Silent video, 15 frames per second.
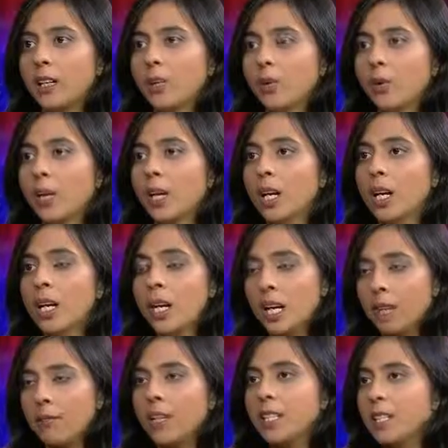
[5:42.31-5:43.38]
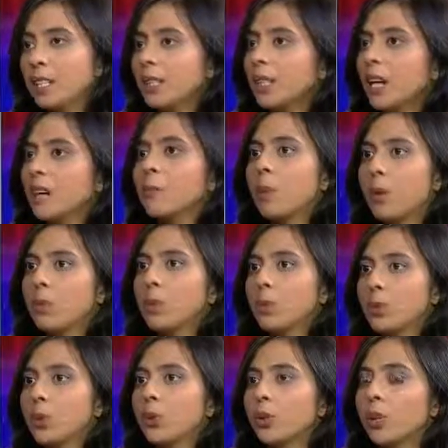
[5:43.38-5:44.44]
and in Iraq, it faces a lot of public
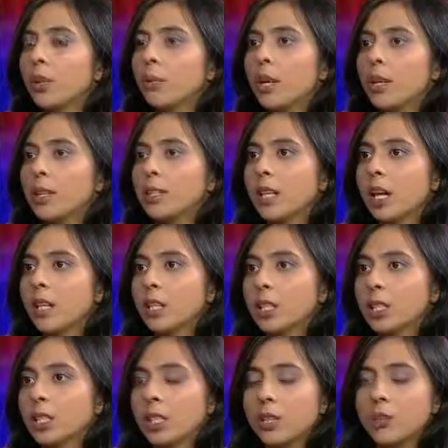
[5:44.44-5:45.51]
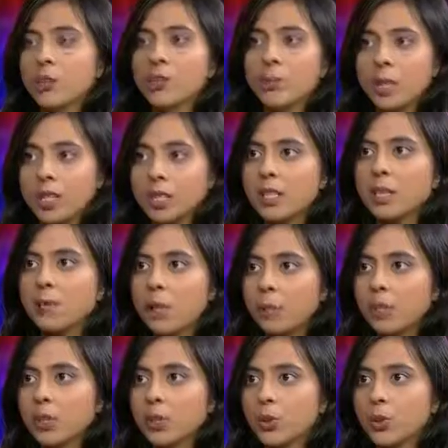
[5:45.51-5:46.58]
scrutiny about its actions. And in response to that
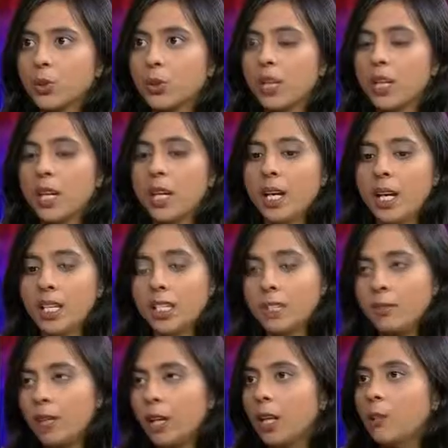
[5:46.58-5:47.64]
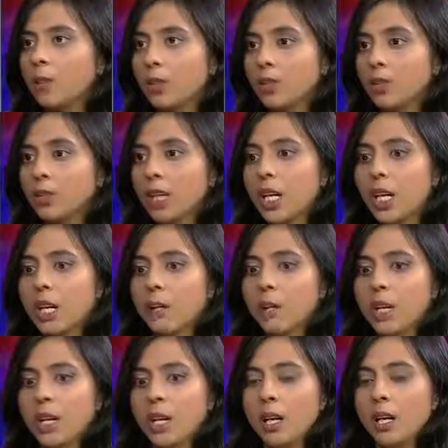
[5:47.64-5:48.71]
public scrutiny, it's developed over time
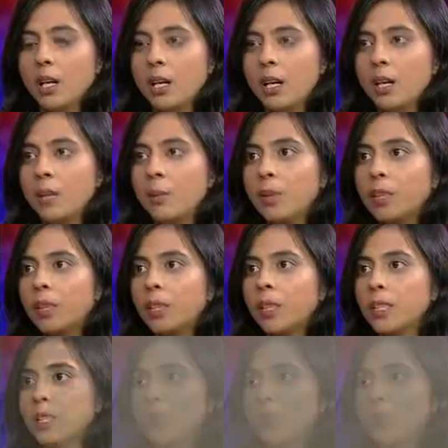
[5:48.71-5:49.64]
an ability